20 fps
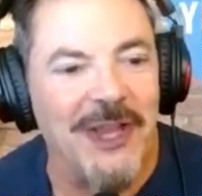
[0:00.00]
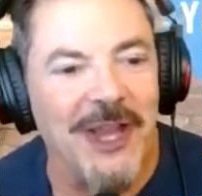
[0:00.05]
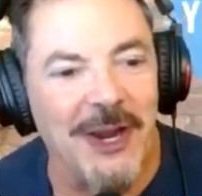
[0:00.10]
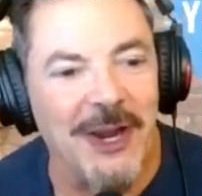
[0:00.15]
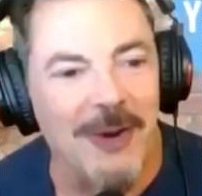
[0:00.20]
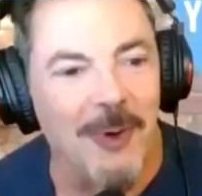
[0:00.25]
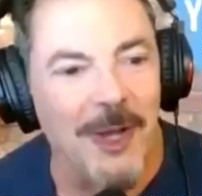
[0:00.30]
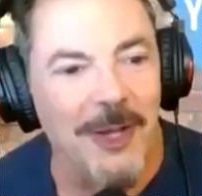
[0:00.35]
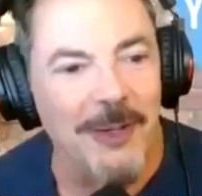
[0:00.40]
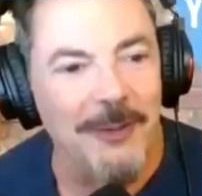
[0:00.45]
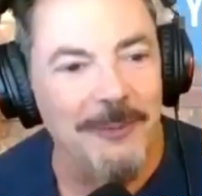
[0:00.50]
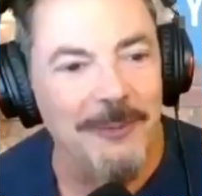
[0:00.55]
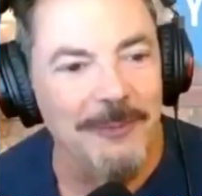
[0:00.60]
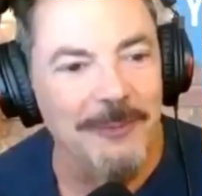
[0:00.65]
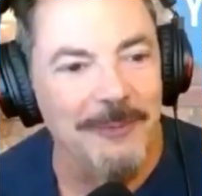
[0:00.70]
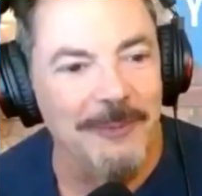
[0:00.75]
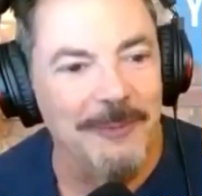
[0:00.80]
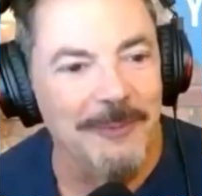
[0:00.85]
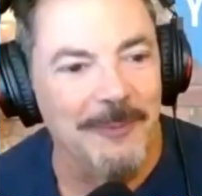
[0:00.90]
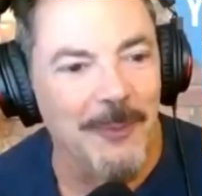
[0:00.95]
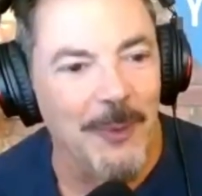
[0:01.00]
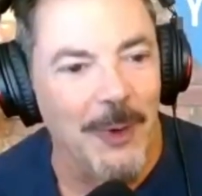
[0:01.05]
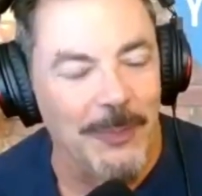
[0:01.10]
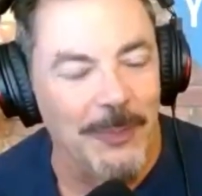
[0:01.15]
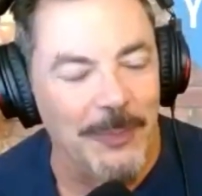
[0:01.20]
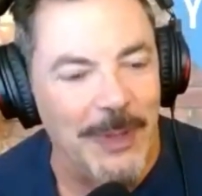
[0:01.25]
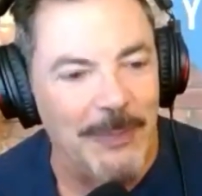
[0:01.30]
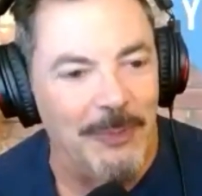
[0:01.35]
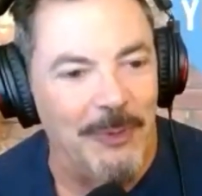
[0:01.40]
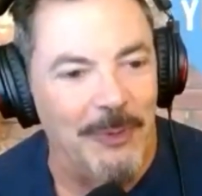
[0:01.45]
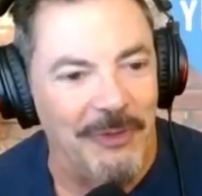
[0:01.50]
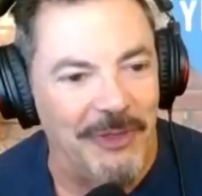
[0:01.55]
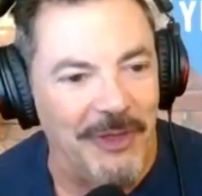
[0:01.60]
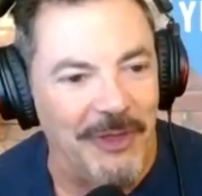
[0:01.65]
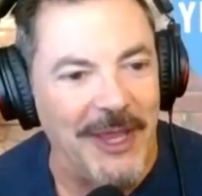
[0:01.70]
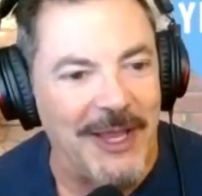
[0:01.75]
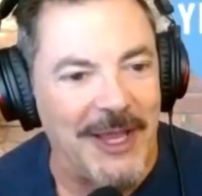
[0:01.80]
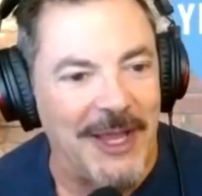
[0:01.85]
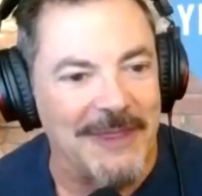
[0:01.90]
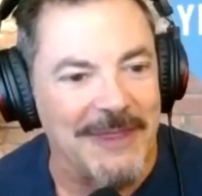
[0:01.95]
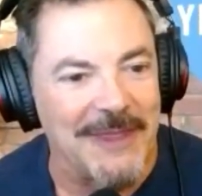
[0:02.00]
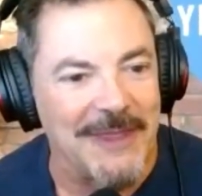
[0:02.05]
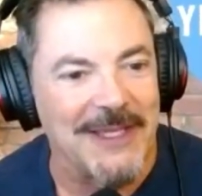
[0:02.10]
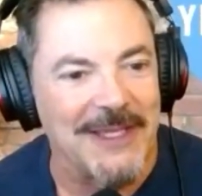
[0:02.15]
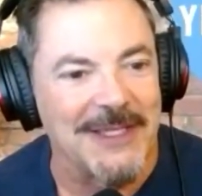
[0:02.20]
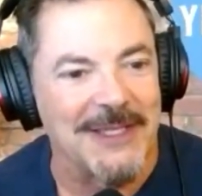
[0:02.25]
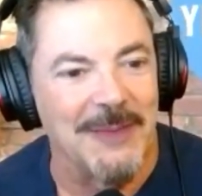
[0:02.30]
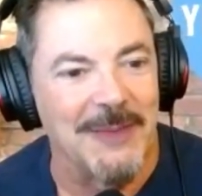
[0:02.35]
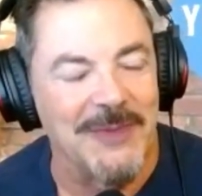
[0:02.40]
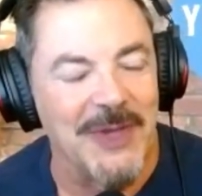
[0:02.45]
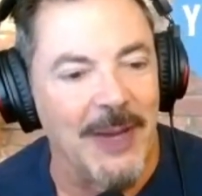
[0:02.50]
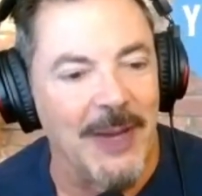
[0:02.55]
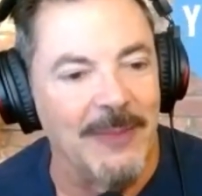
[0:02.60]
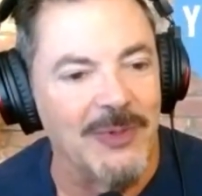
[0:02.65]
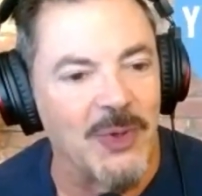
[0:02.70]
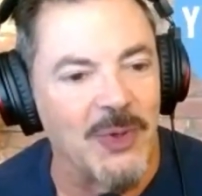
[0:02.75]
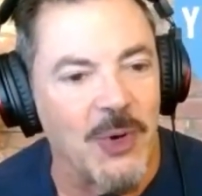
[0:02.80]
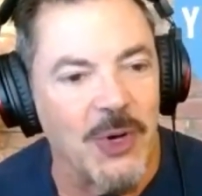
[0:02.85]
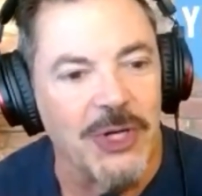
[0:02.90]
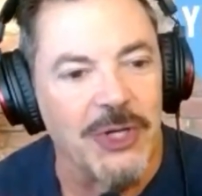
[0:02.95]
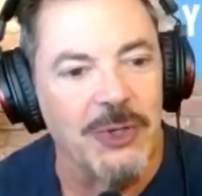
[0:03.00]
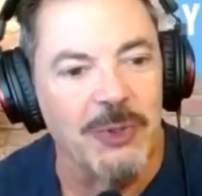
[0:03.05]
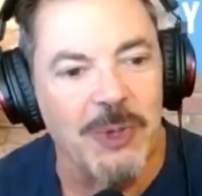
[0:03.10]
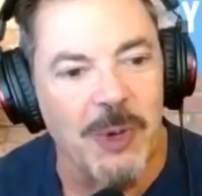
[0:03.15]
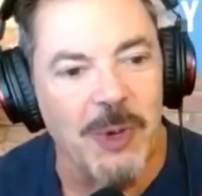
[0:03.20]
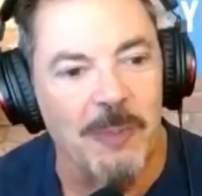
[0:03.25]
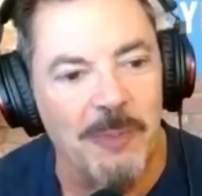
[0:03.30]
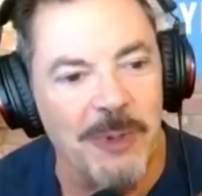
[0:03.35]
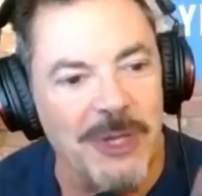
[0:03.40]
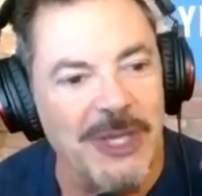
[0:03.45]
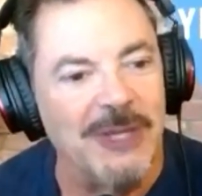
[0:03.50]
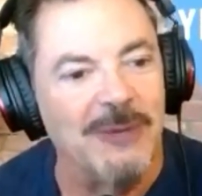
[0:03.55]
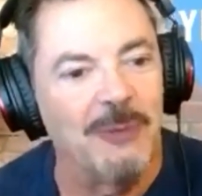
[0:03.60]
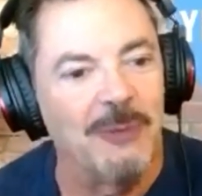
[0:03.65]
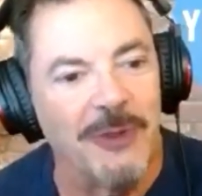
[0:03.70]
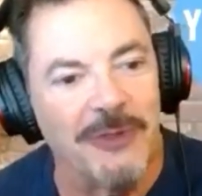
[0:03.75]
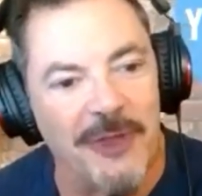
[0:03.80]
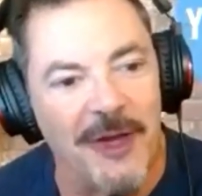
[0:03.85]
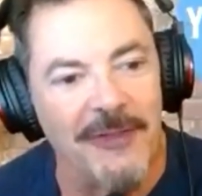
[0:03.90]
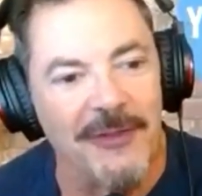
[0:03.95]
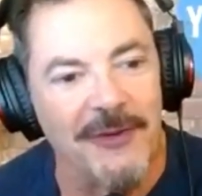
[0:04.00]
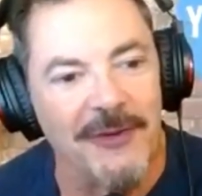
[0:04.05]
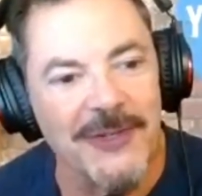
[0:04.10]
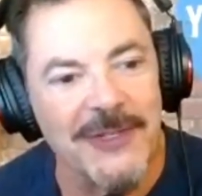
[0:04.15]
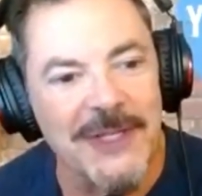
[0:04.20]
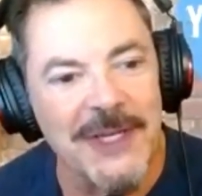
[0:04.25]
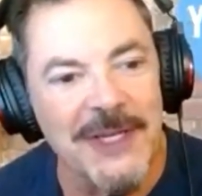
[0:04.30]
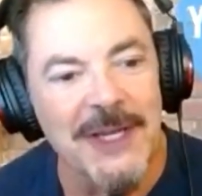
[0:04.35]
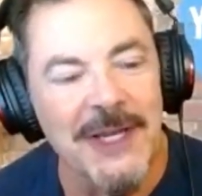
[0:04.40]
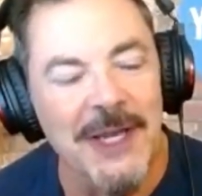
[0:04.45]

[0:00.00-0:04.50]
care what people think, I think sometimes, or you compete with others.